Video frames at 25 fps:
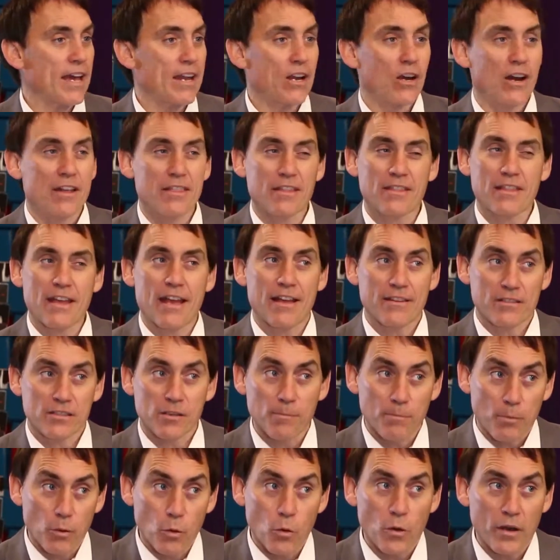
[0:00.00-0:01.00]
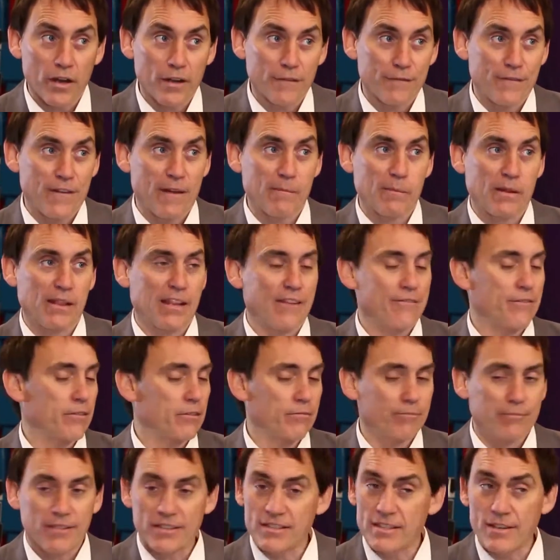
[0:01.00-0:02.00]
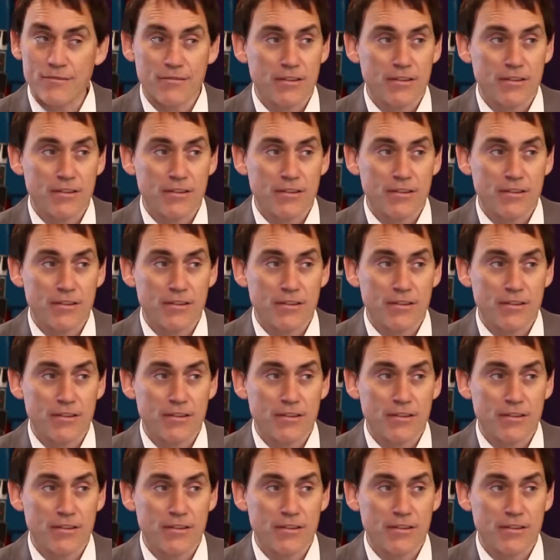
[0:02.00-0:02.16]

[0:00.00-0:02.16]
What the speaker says: And I think that support at a family level, it's